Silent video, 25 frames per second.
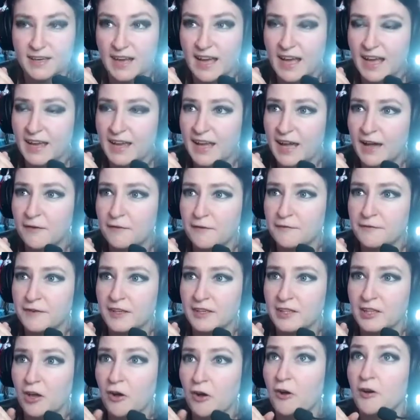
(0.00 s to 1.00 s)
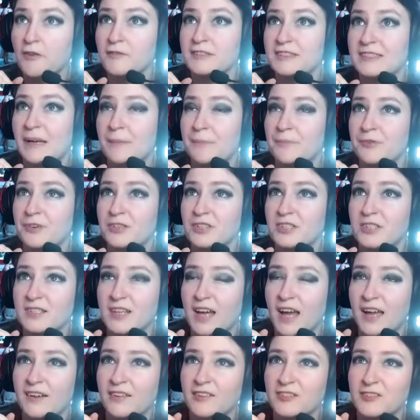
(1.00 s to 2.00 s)
I have a lot of separate
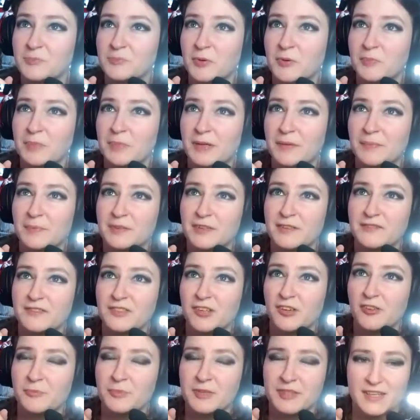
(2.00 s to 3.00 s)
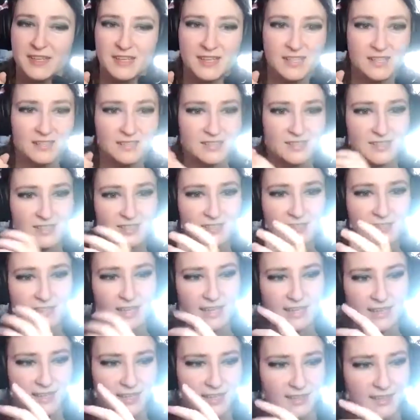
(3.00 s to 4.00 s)
styles, but people have told me they can still
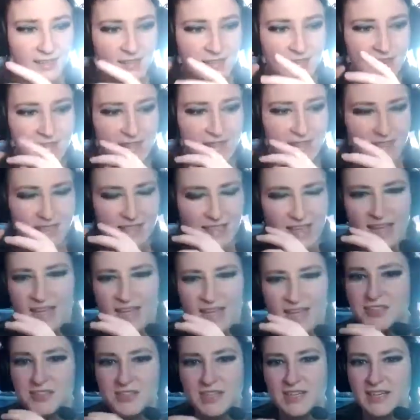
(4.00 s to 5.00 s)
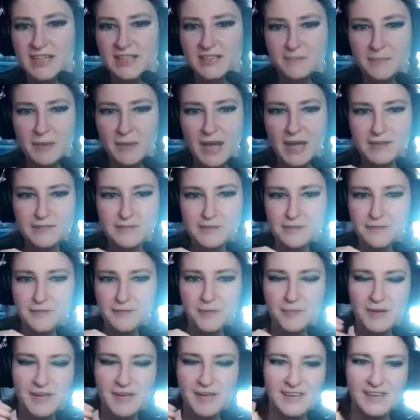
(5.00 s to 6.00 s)
like gauge that it's mine
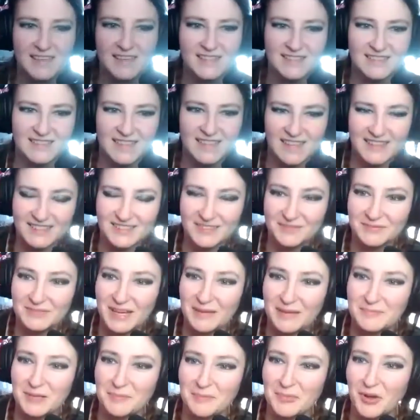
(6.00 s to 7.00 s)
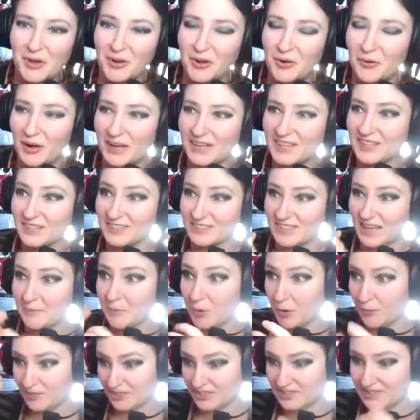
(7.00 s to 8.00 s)
through it. And sometimes I'm not quite, because I'm
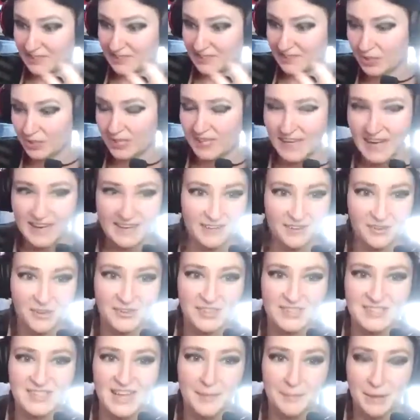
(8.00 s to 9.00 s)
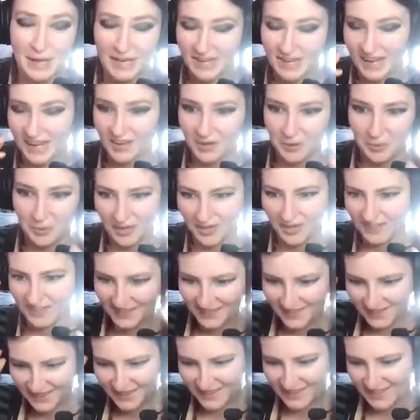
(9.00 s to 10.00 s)
obviously looking at it all the time, I can't quite
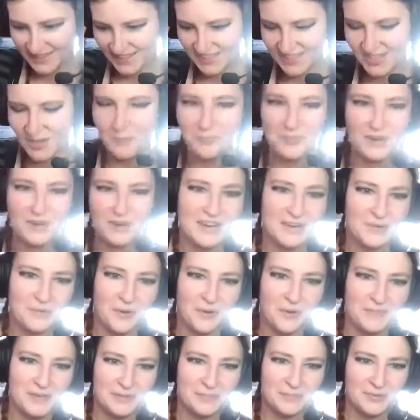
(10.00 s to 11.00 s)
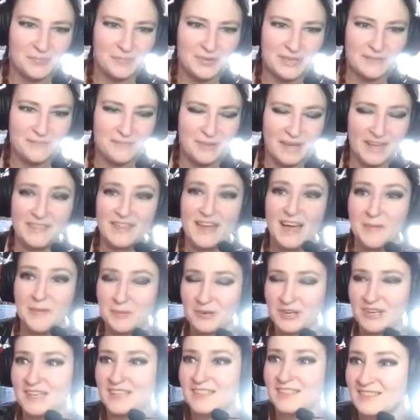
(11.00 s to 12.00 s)
comprehend what people mean by that.
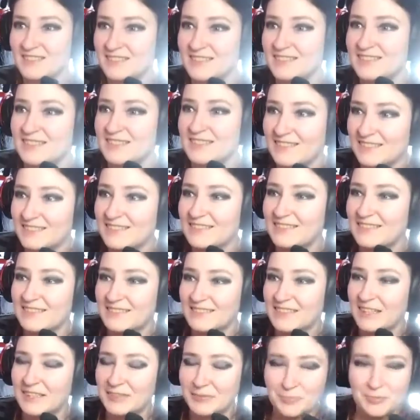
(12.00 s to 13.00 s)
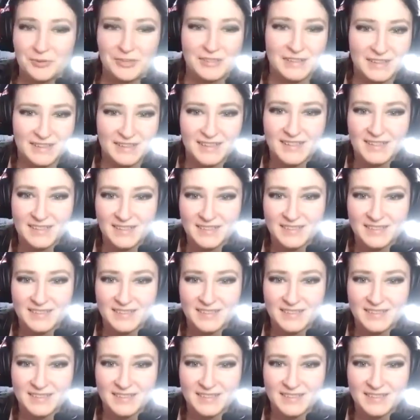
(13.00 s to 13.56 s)
But it is pretty